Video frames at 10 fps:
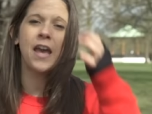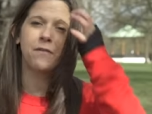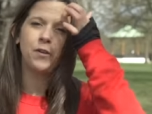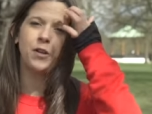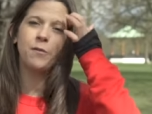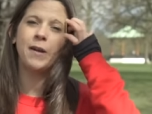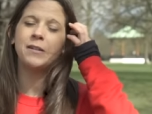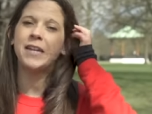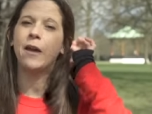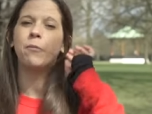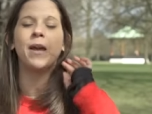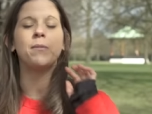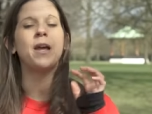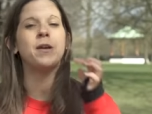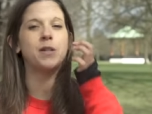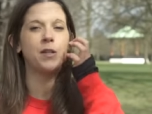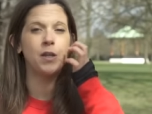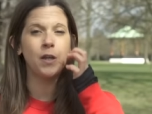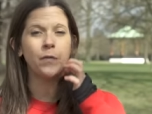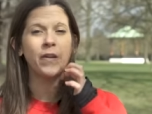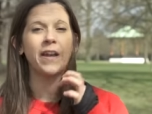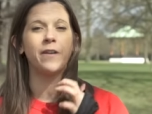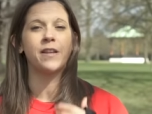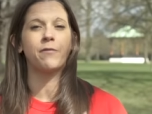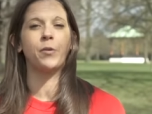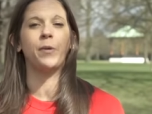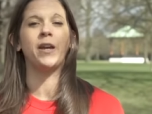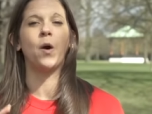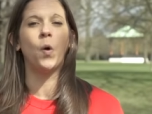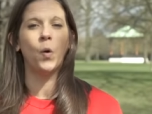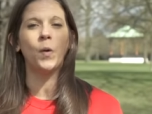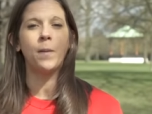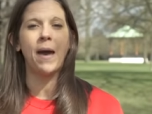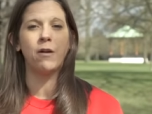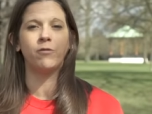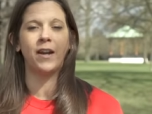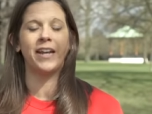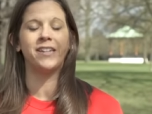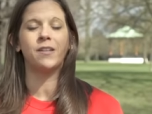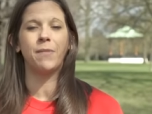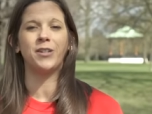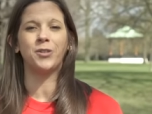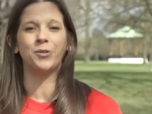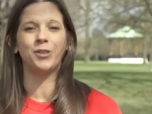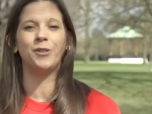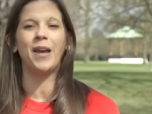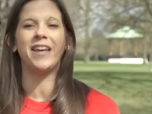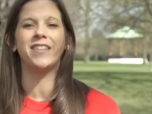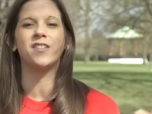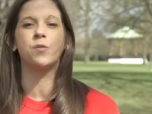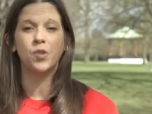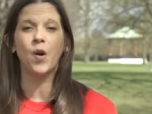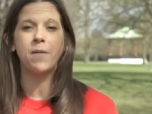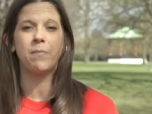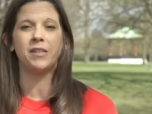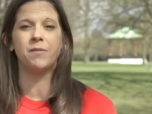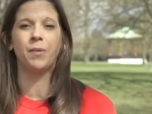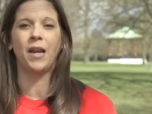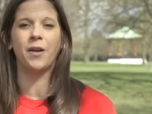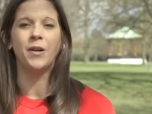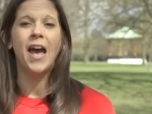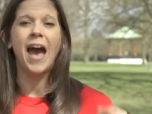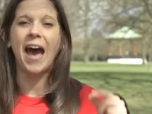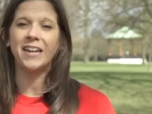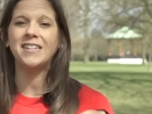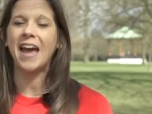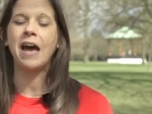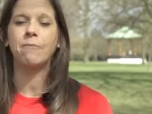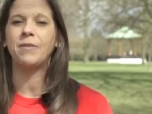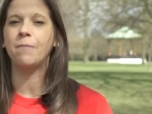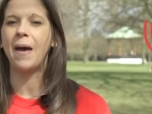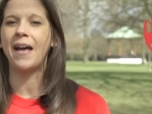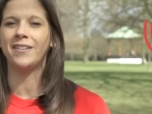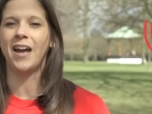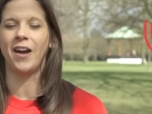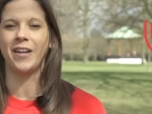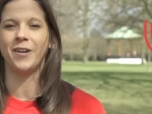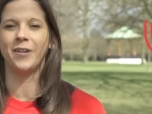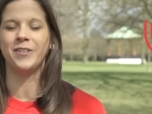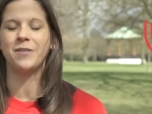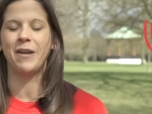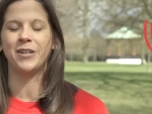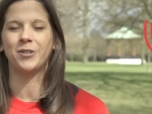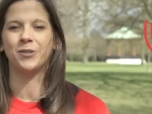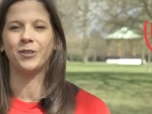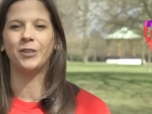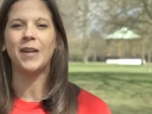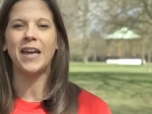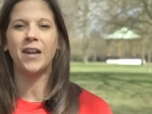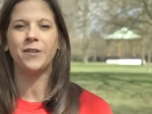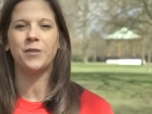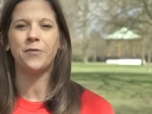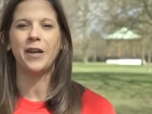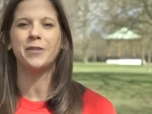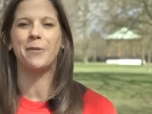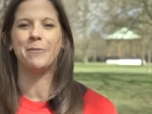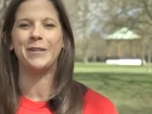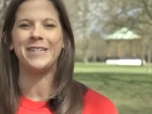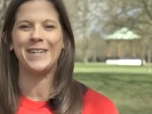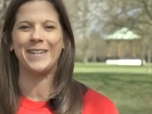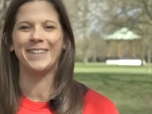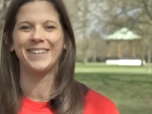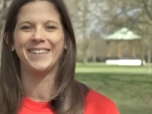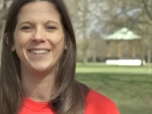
If you're new around here, we upload new videos every week all about running, so make sure you hit the subscribe button below and tap the bell icon to make sure you get notified when we do.